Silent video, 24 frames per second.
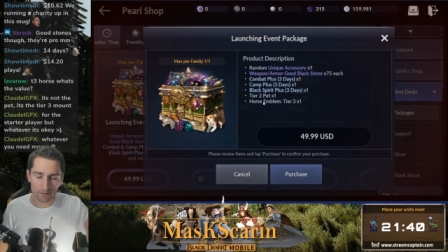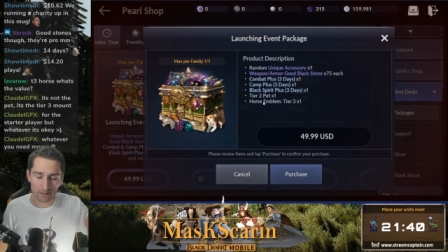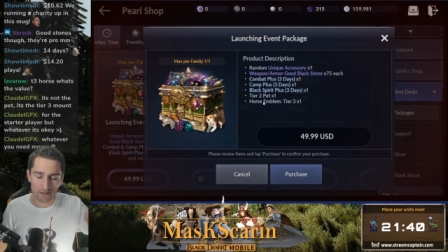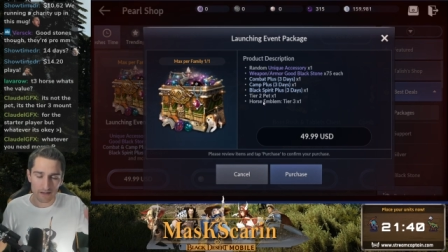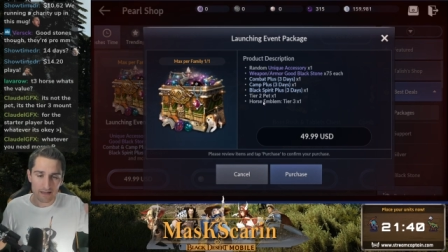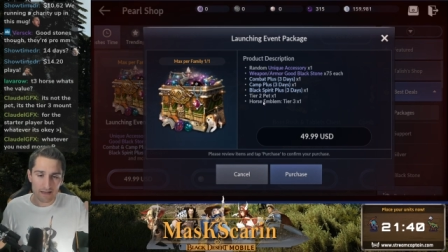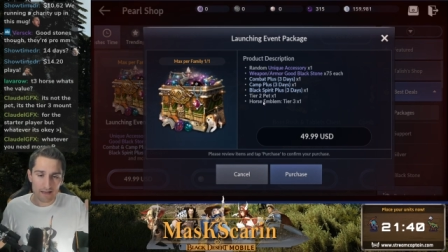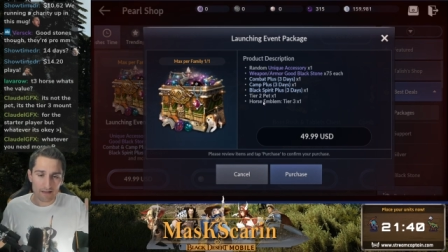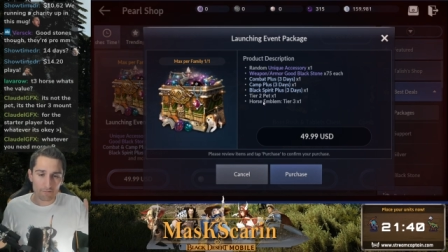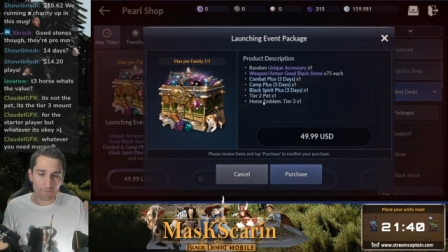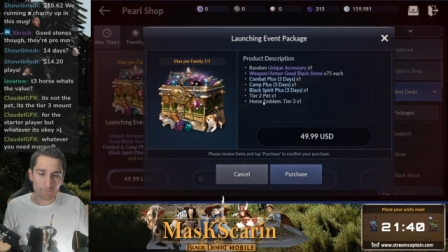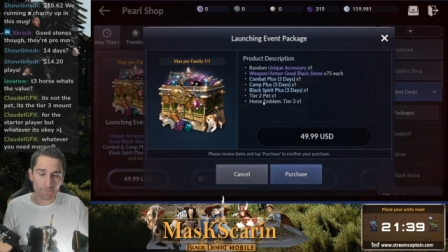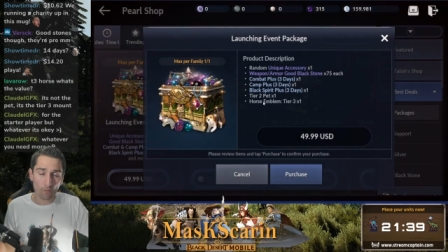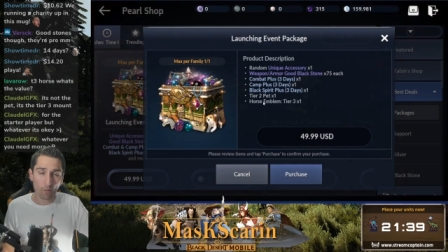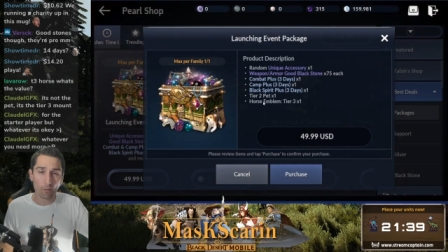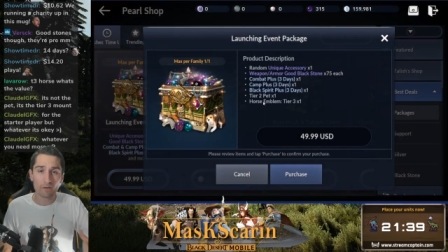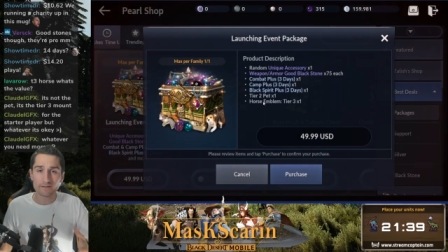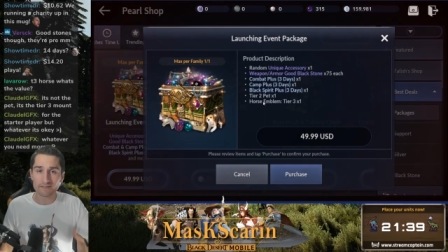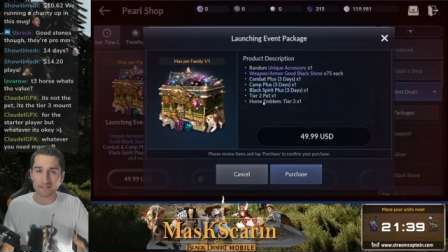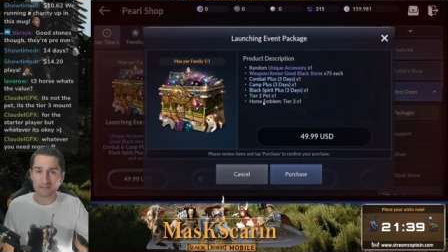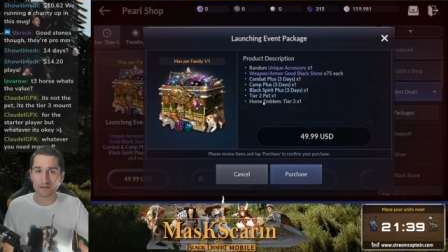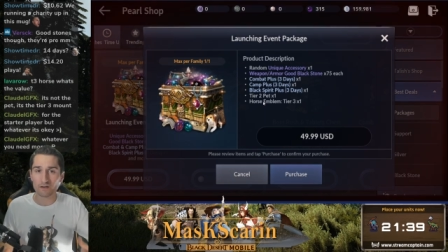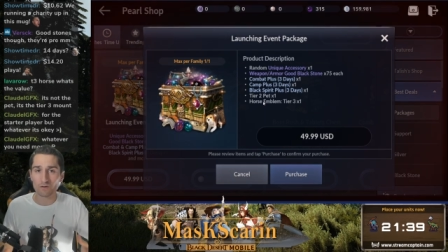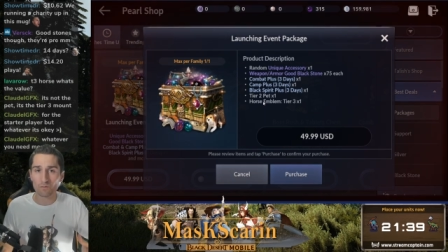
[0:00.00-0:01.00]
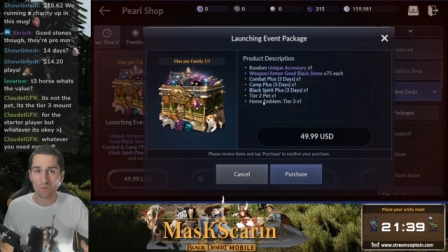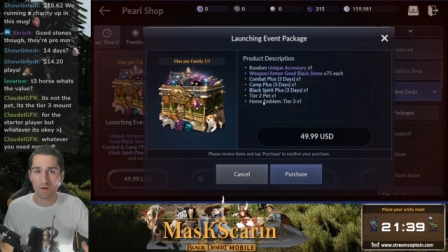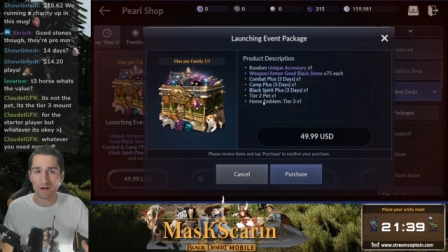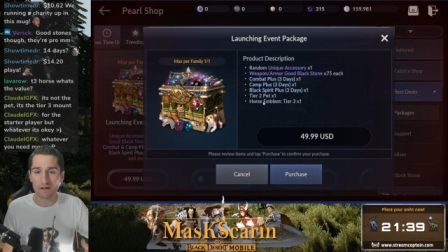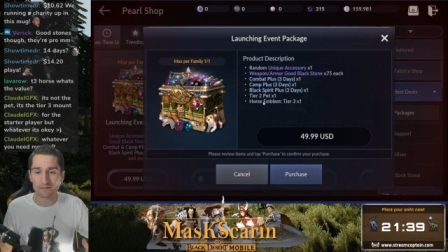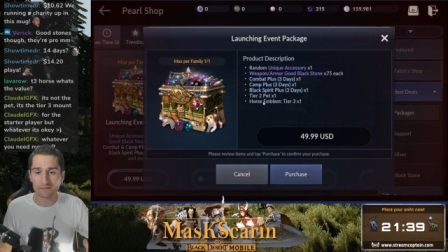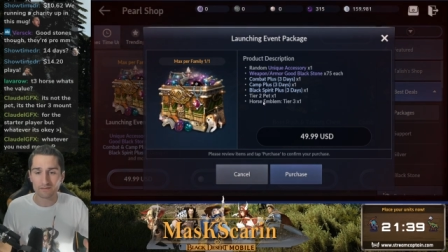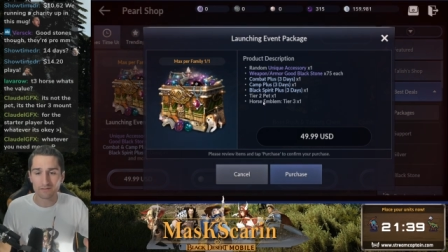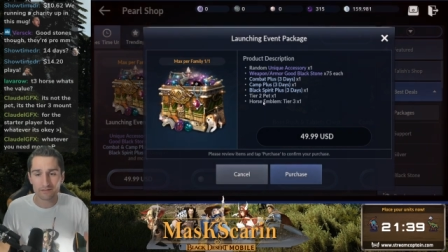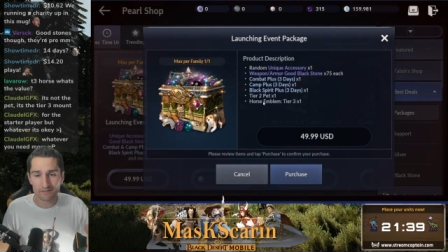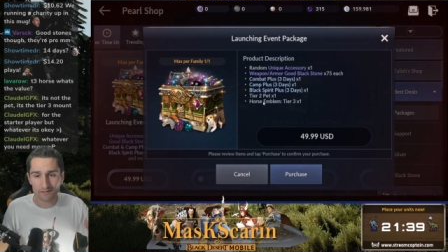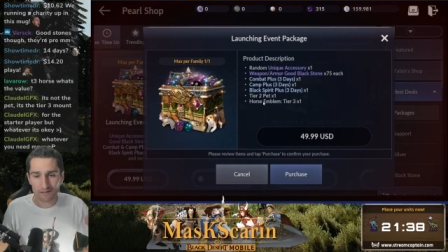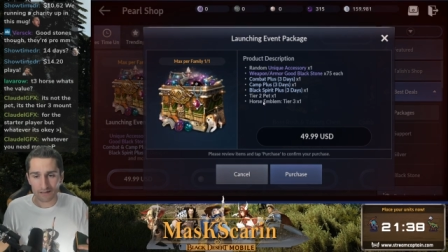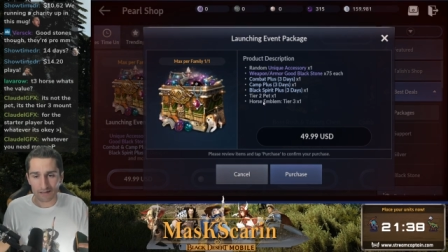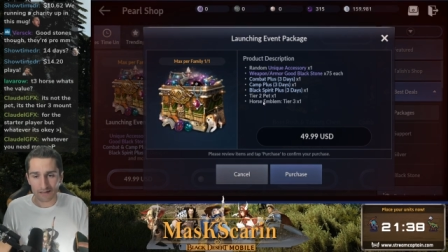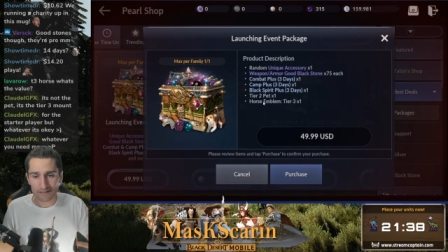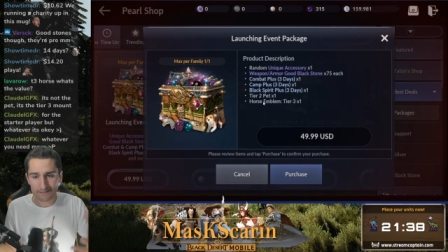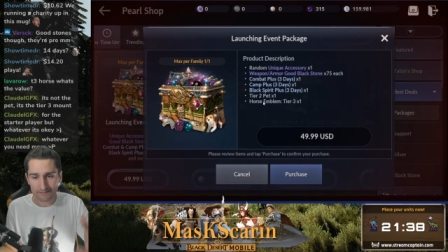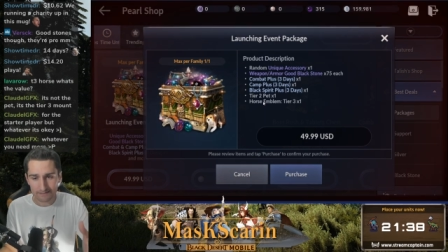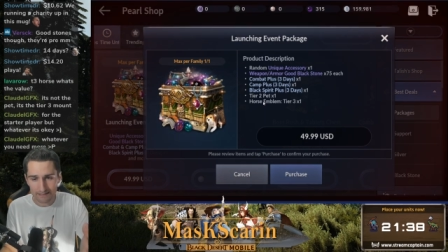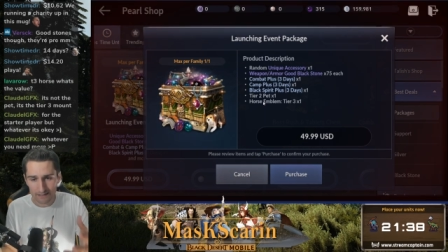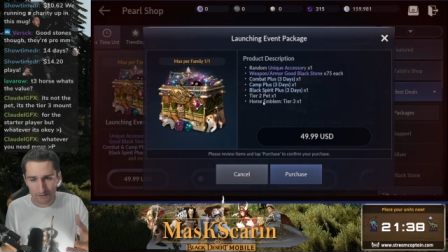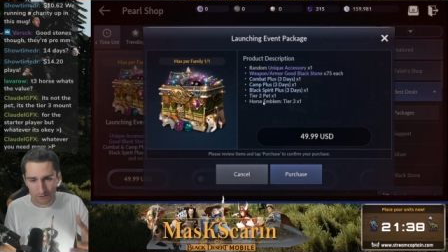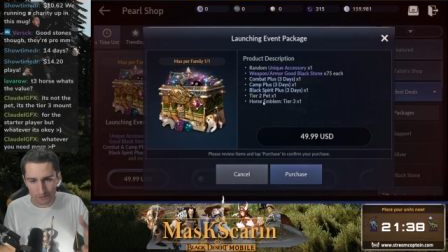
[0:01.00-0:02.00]
but four tier 1s
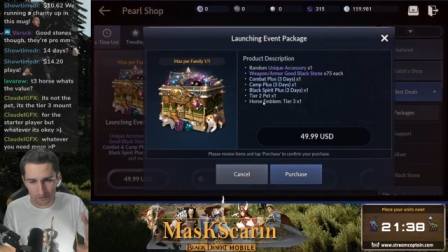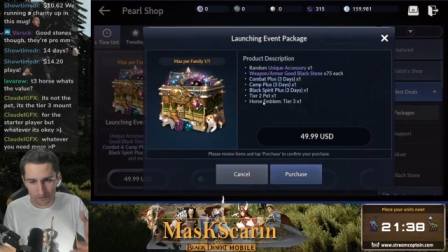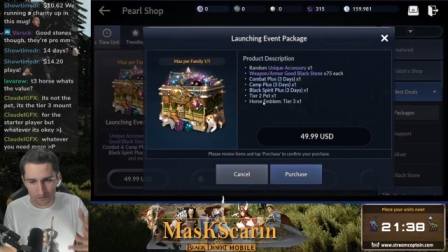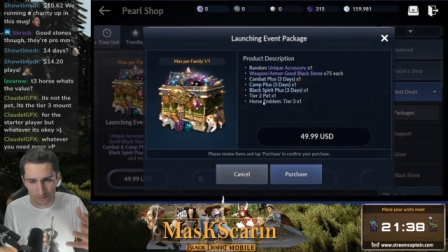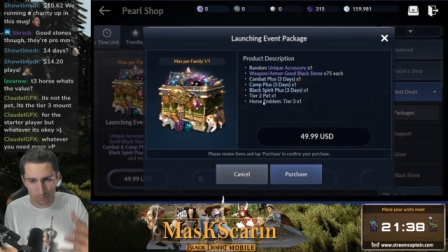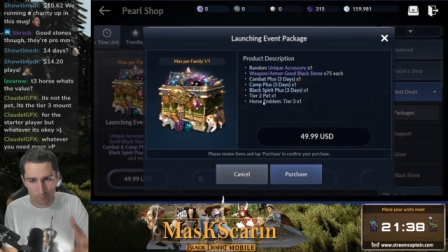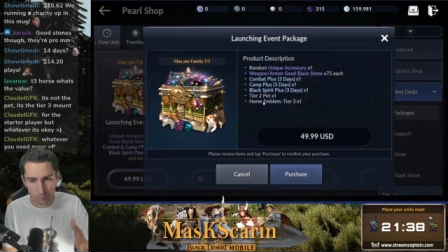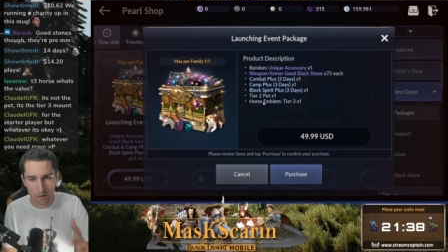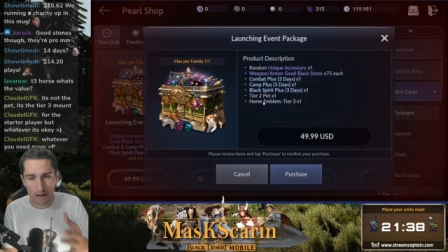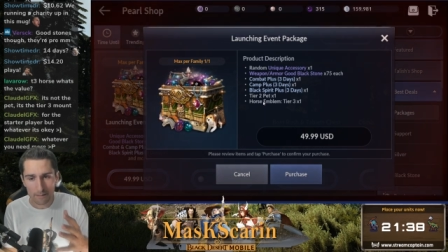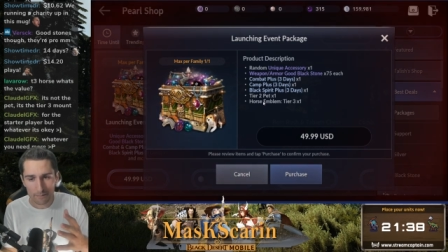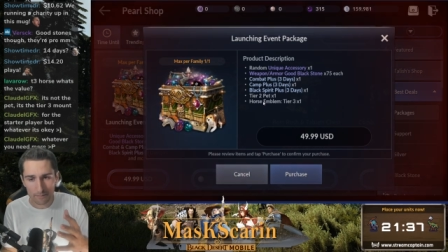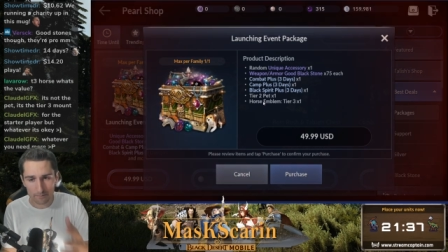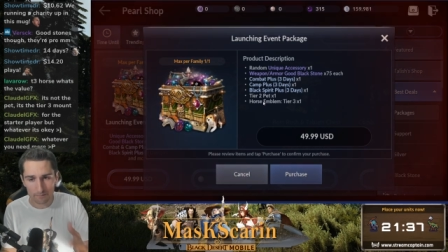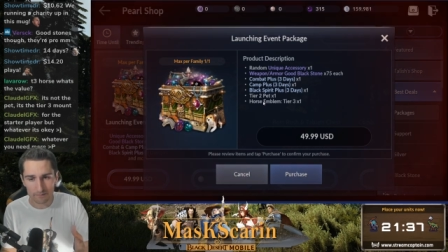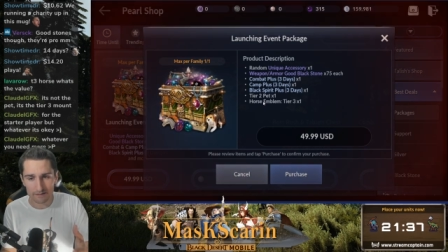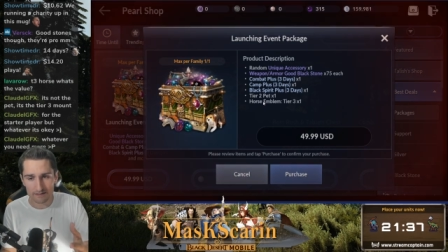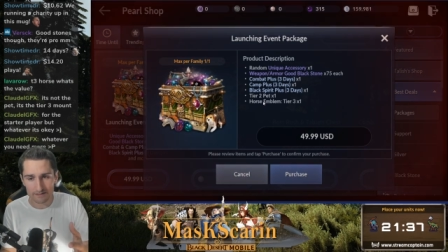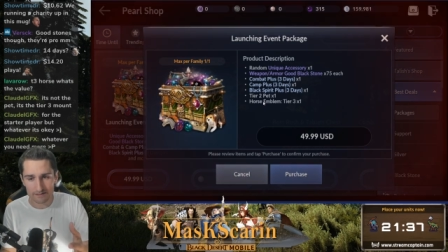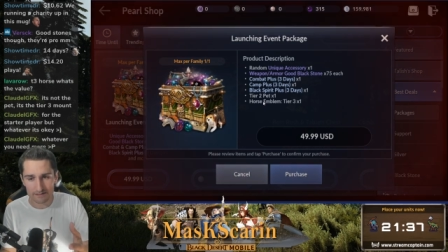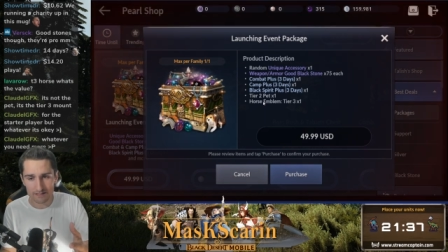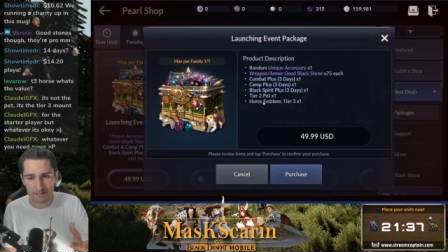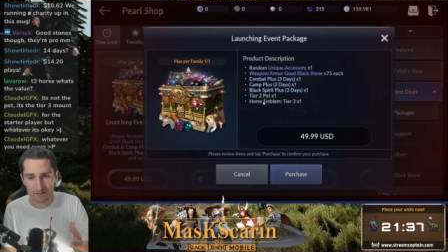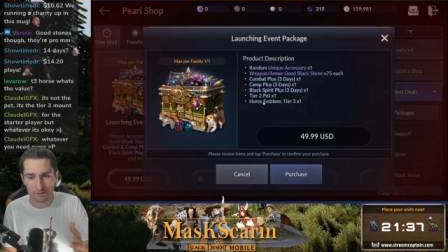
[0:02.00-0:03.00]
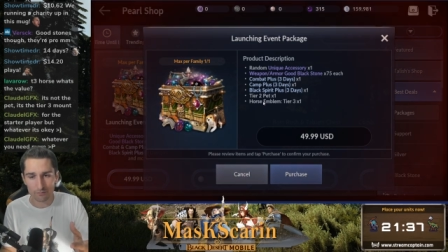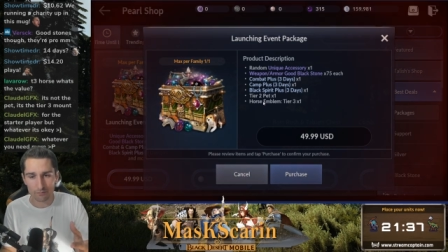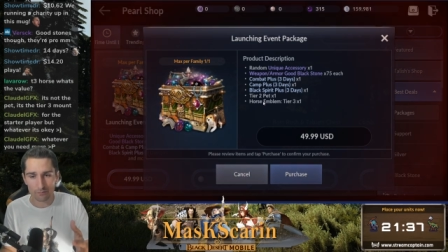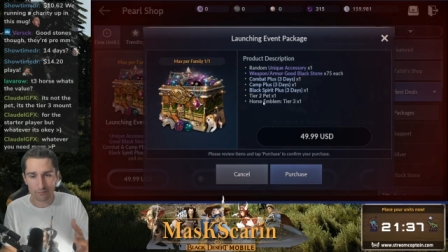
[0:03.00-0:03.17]
essentially is probably a tier